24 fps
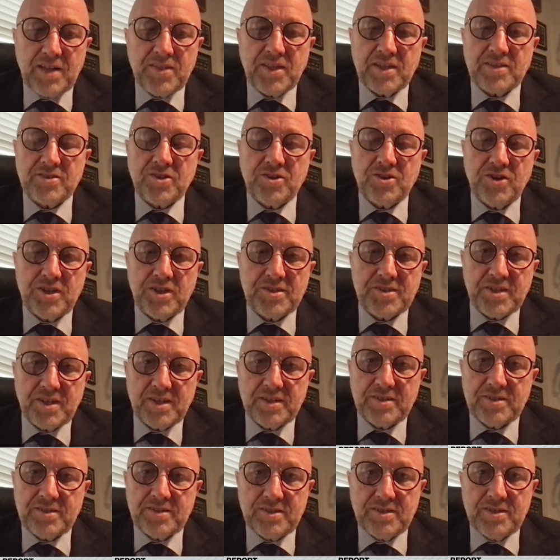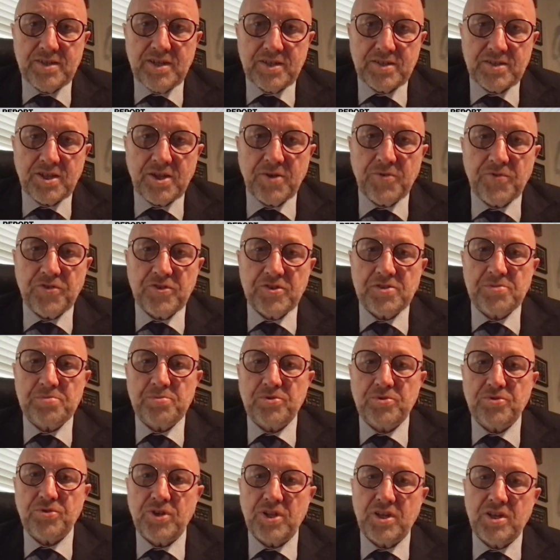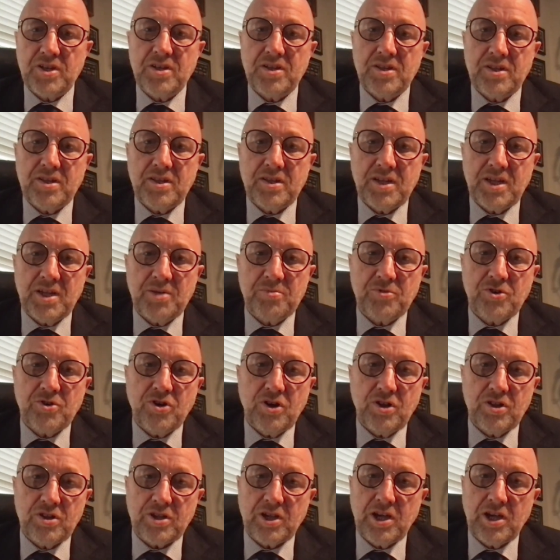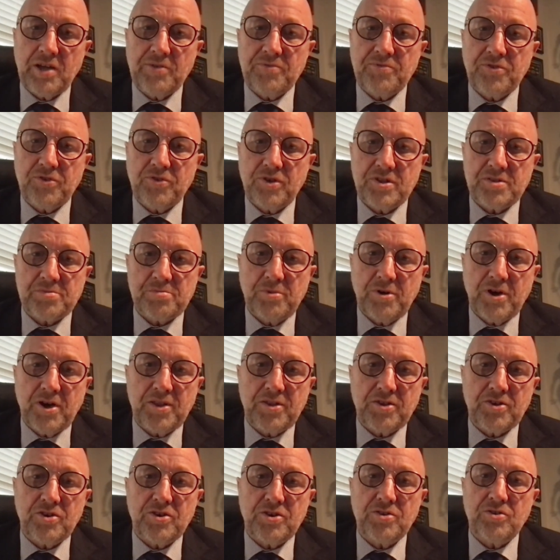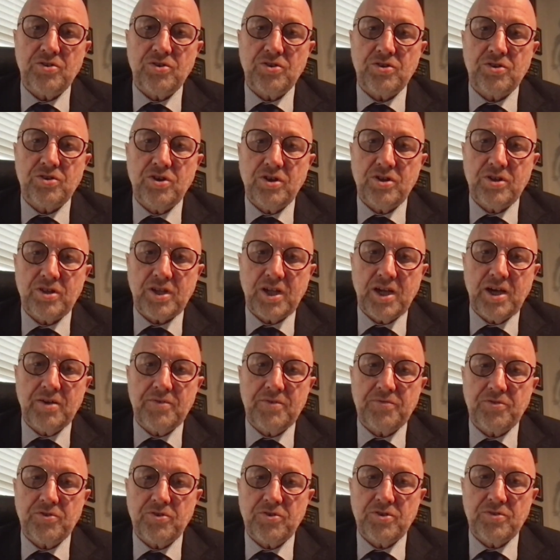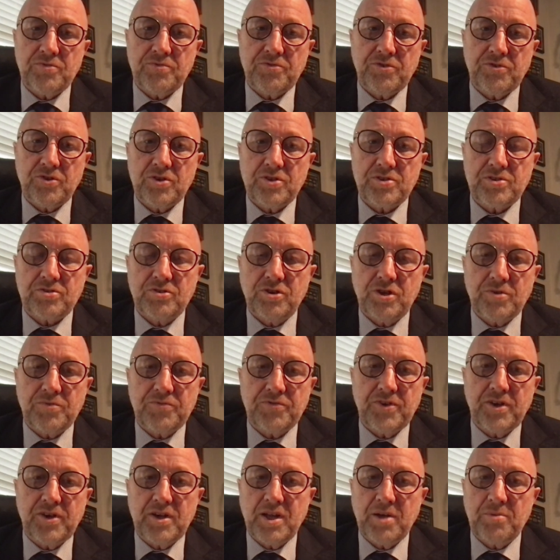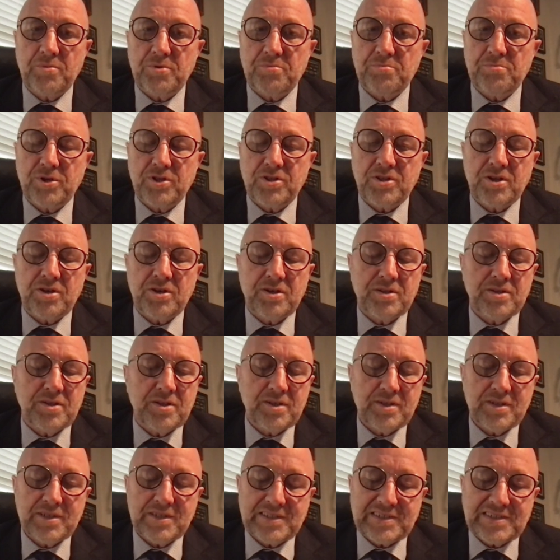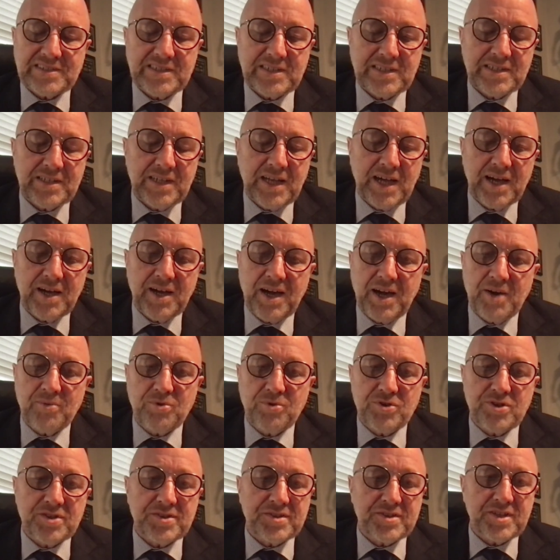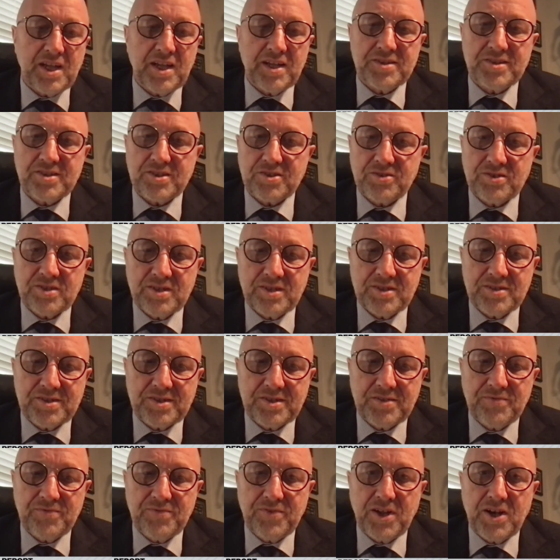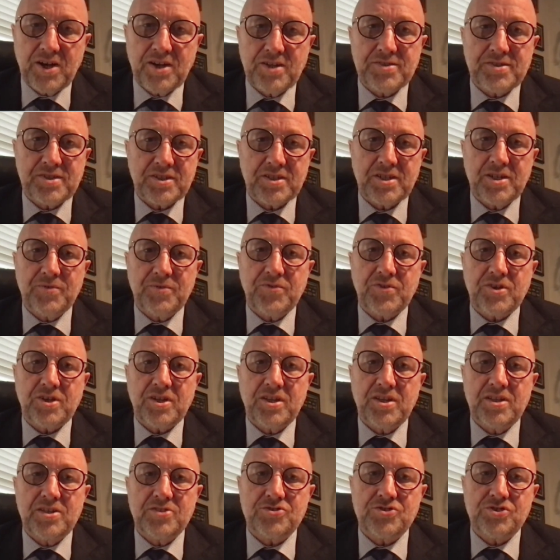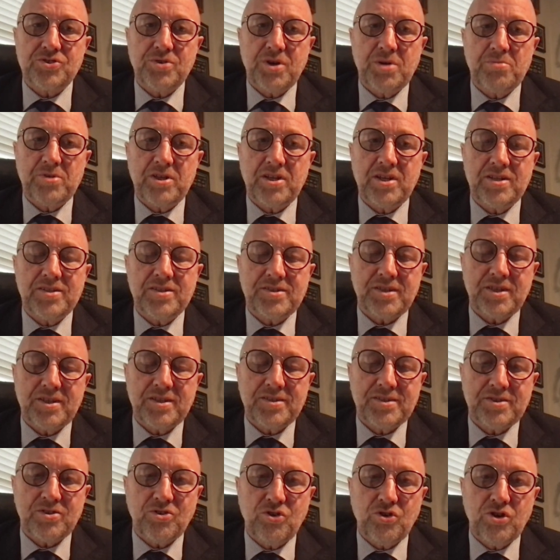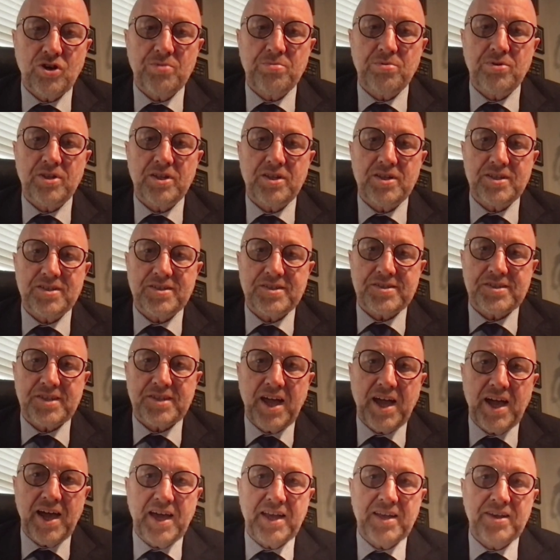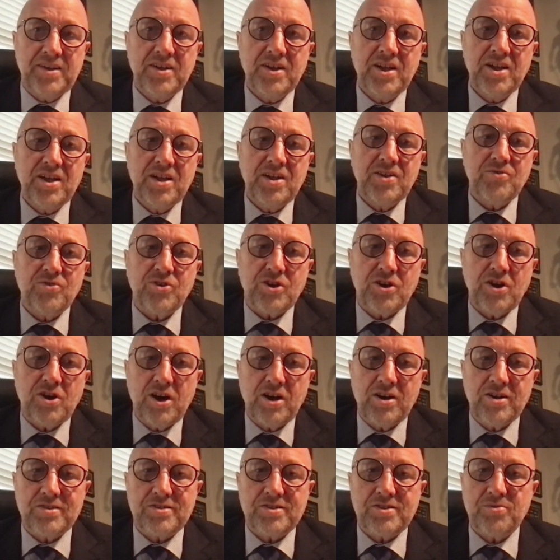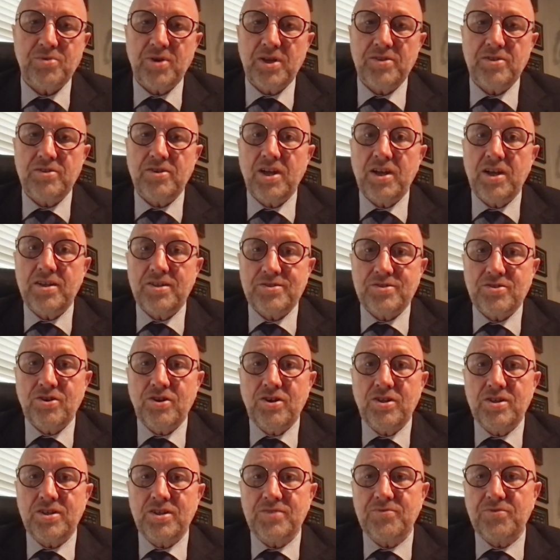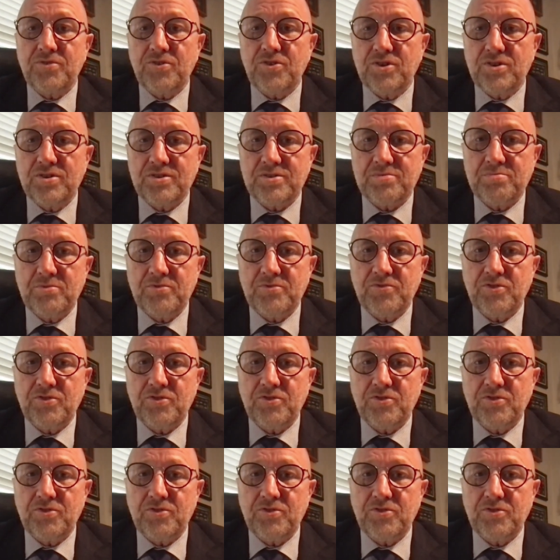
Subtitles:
think there is a difference between him calling out for his mother or calling out for his girlfriend. I mean, but I wouldn't say it's a very significant issue. I mean, it's horrible and it's sad, regardless of whether or not he's calling for his